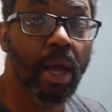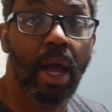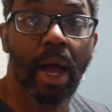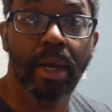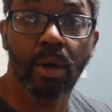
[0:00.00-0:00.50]

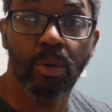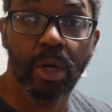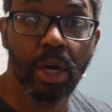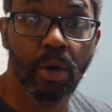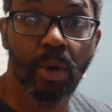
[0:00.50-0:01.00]
I don't
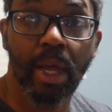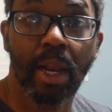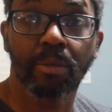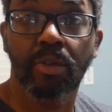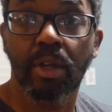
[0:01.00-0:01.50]
know, and
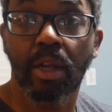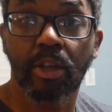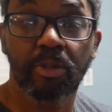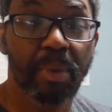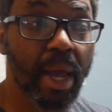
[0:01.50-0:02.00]
I'm still
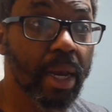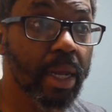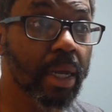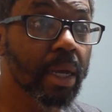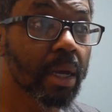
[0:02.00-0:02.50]

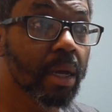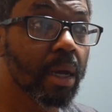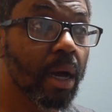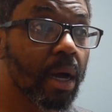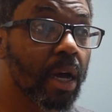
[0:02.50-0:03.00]
expanding
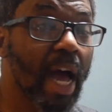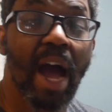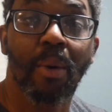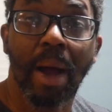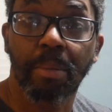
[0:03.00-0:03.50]

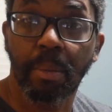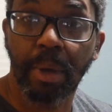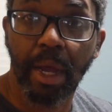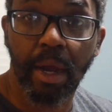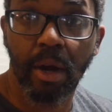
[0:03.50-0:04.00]
how I
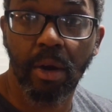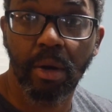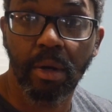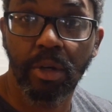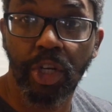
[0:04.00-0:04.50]
prepare
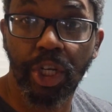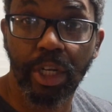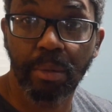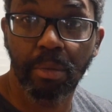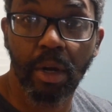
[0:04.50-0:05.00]

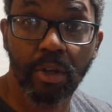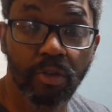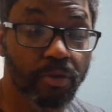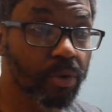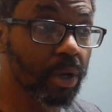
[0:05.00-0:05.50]
chicken breasts
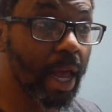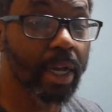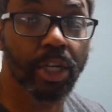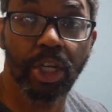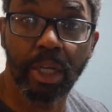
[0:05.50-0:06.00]
for like
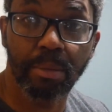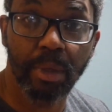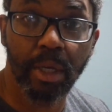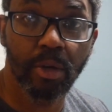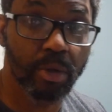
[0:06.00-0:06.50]
a cheat
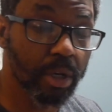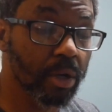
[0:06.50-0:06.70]
meal,